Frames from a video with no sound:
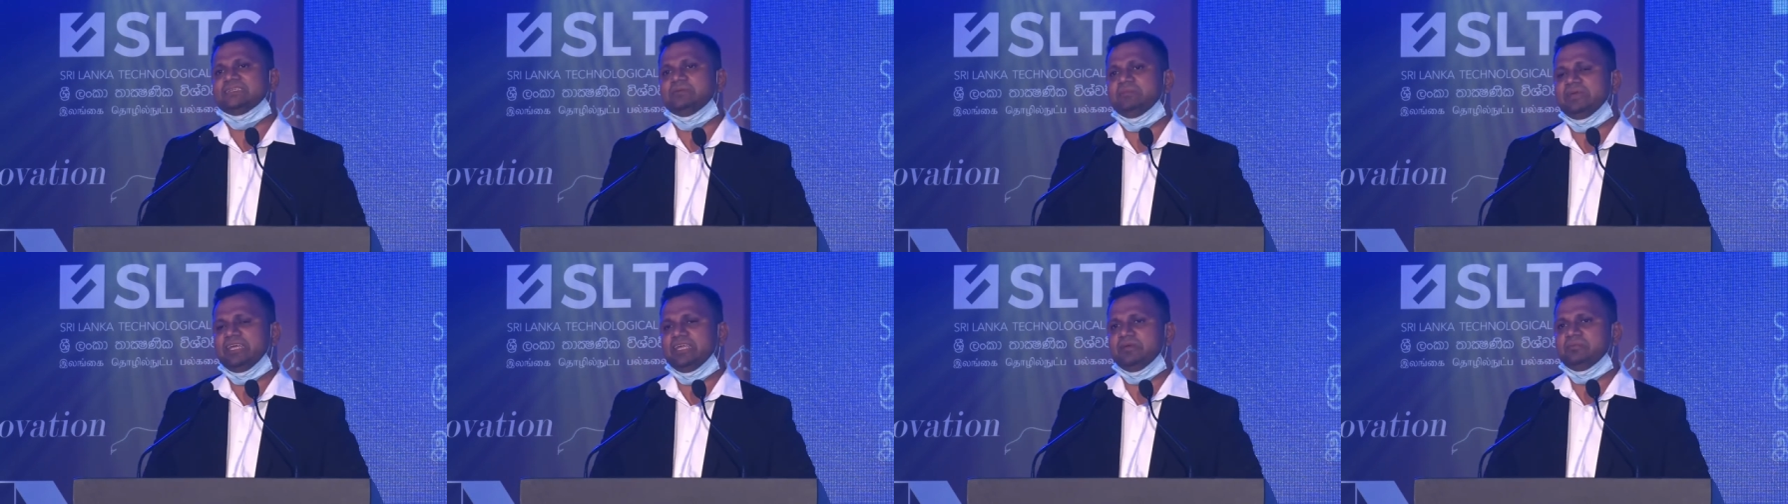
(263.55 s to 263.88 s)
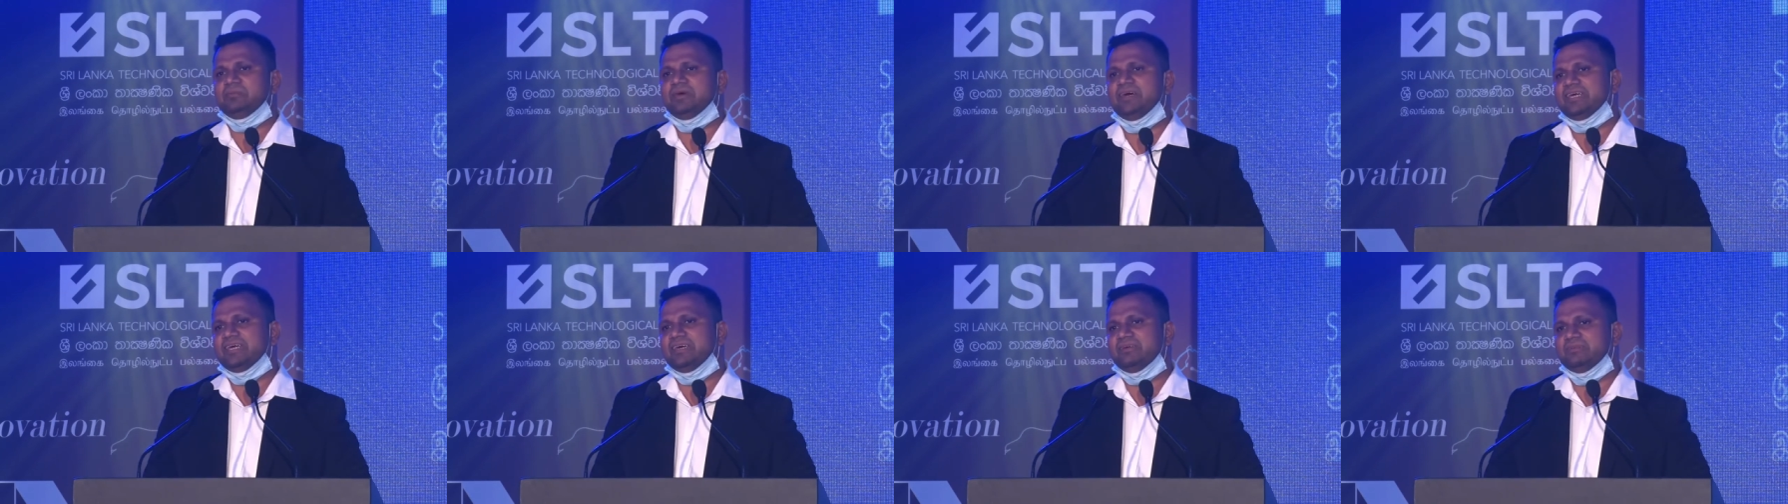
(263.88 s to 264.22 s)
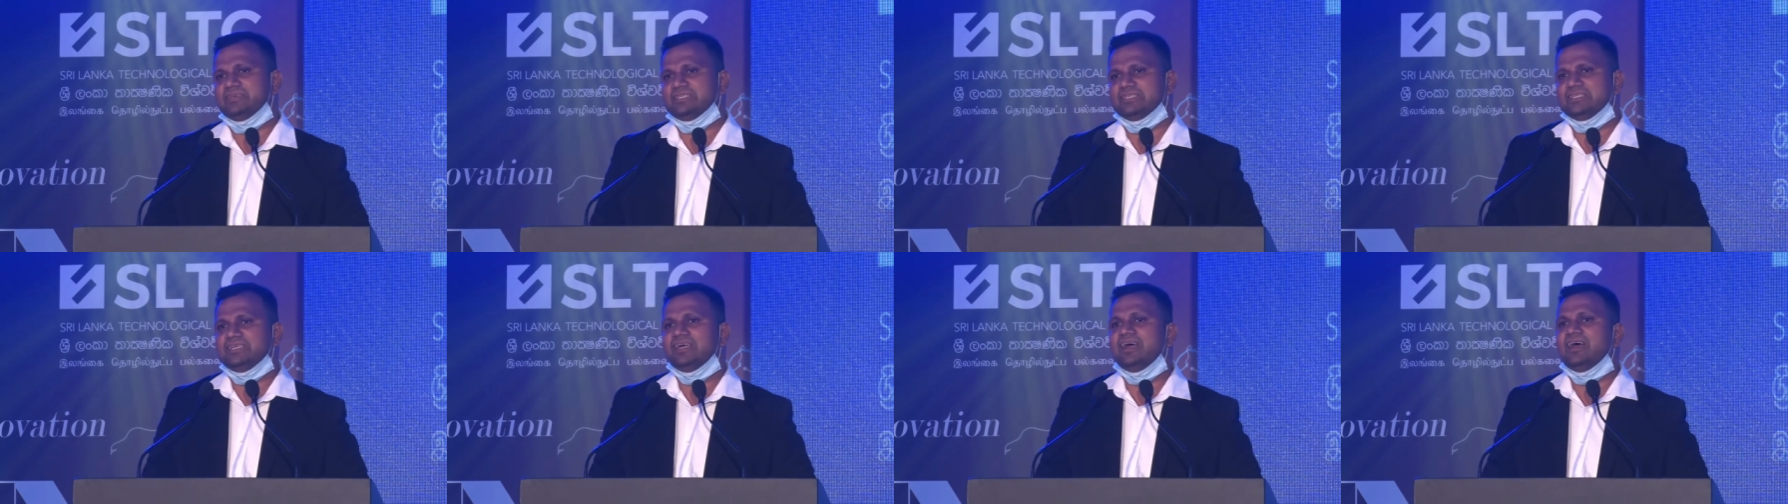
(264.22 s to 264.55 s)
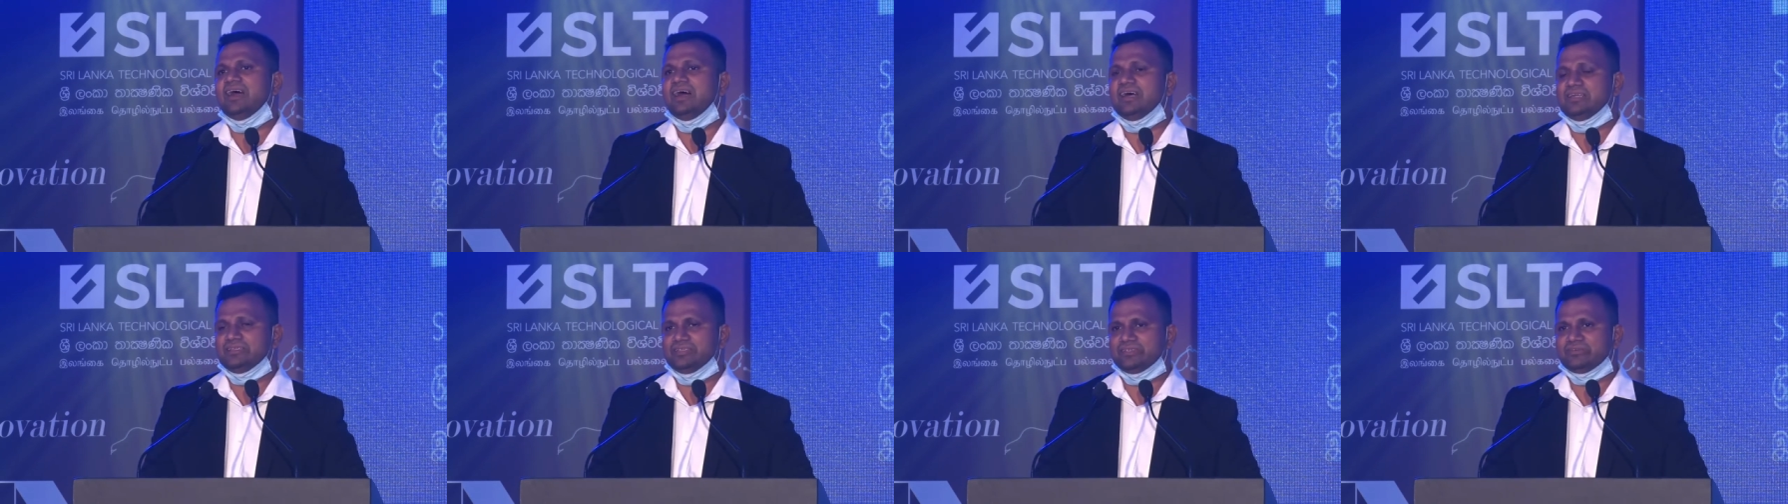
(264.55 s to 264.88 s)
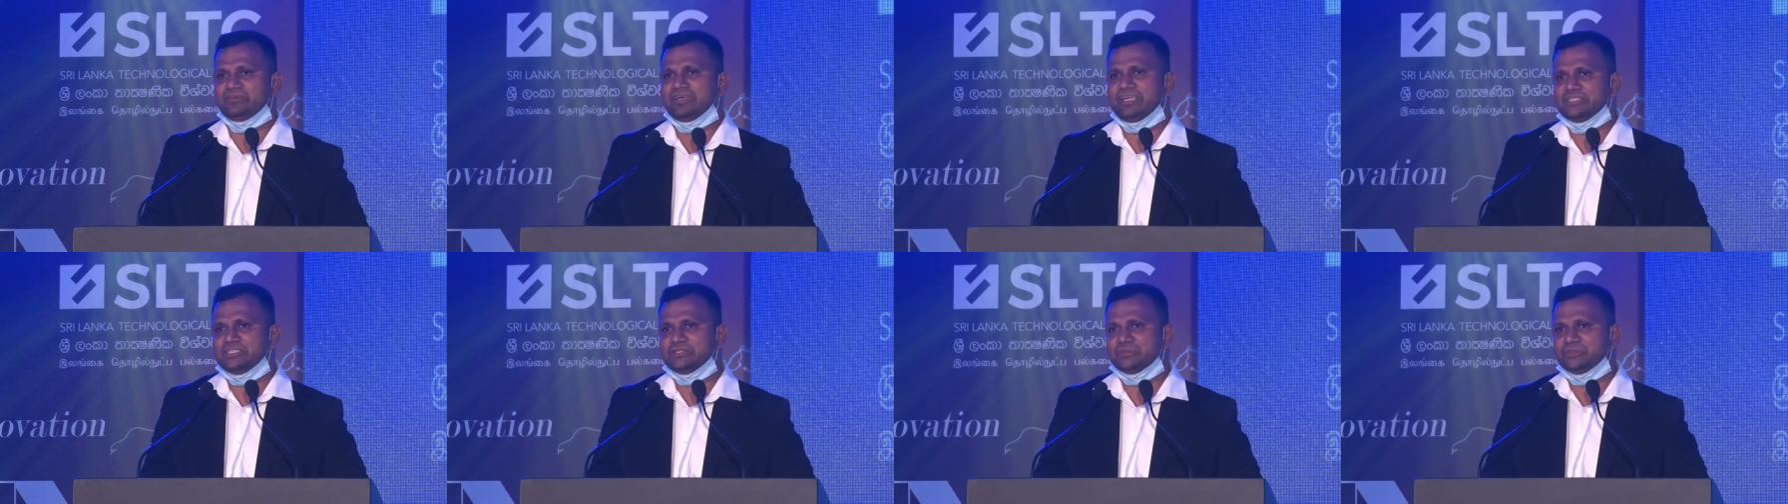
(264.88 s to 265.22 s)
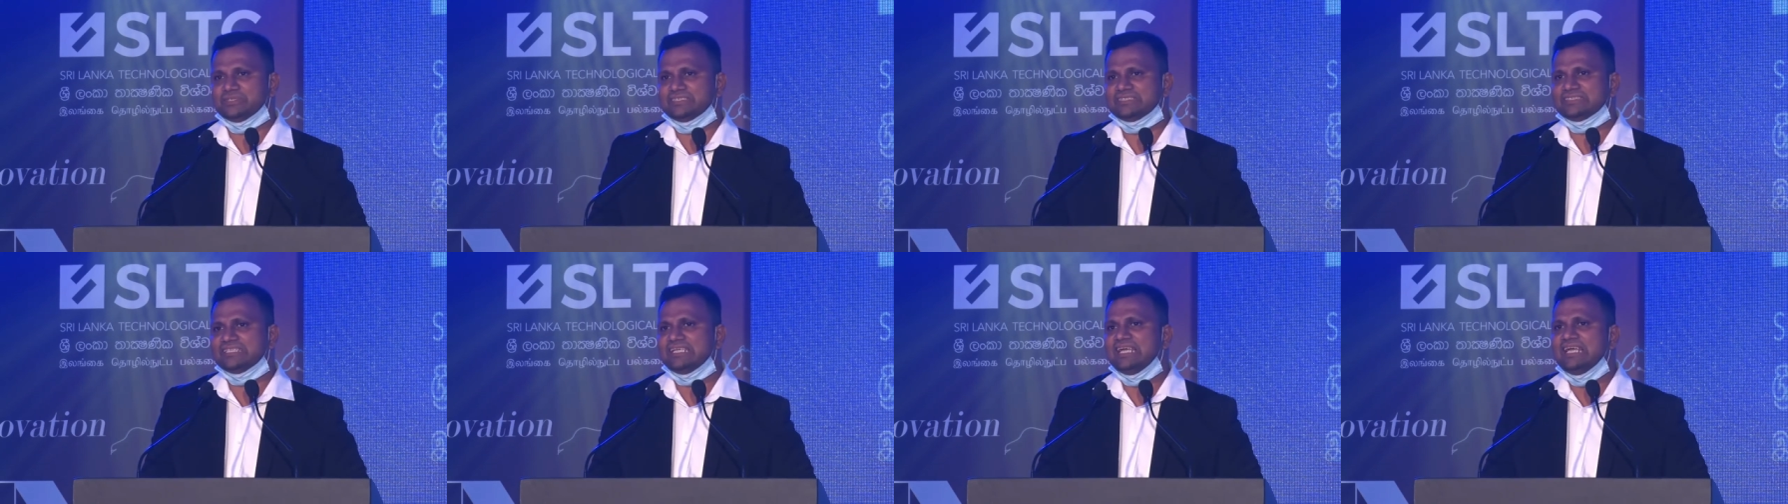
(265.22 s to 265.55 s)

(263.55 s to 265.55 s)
made by our undergraduates.